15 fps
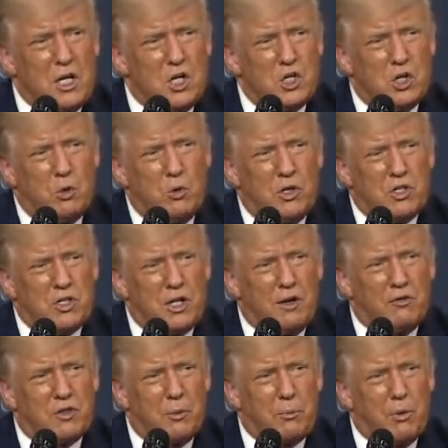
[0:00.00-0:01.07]
she
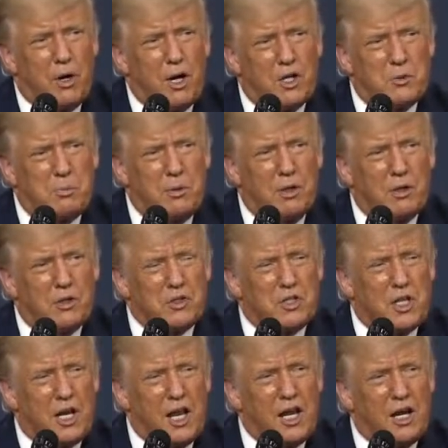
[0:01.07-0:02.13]
received surprise bills
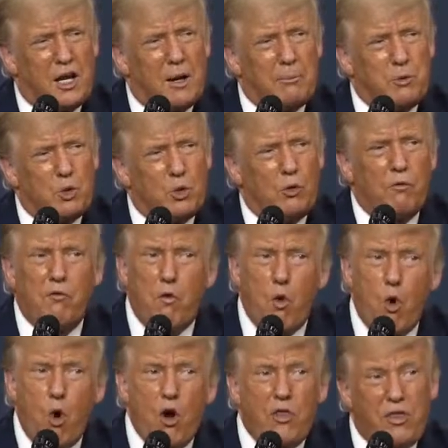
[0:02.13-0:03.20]
that added up to
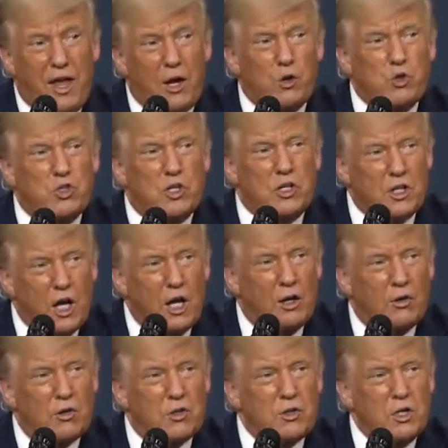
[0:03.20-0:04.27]

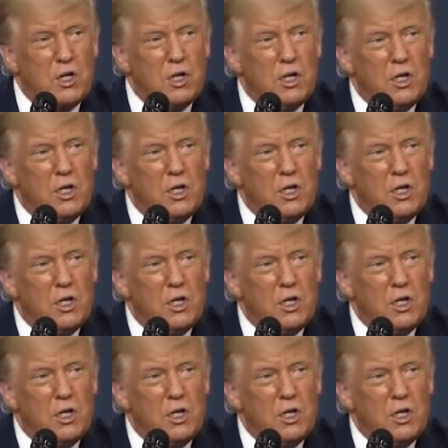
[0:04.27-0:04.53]
$4,000.